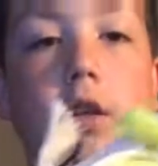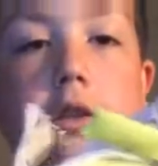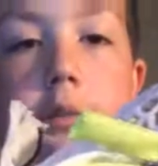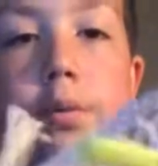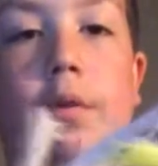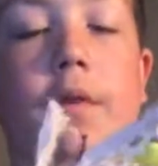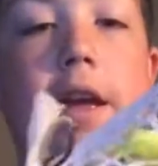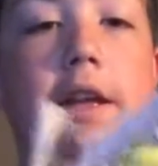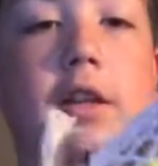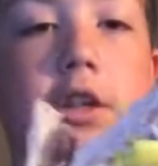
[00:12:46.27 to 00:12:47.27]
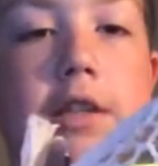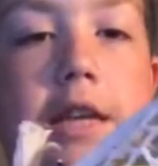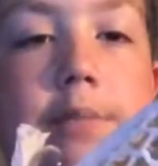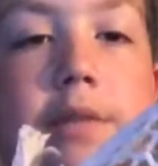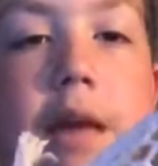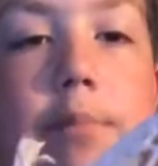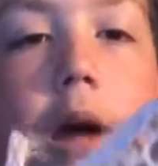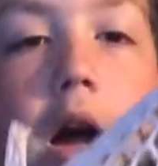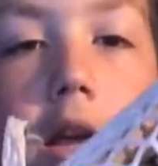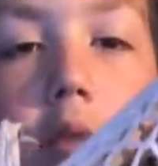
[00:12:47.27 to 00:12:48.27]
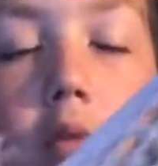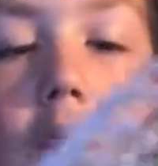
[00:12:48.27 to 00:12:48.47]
just keeps that pocket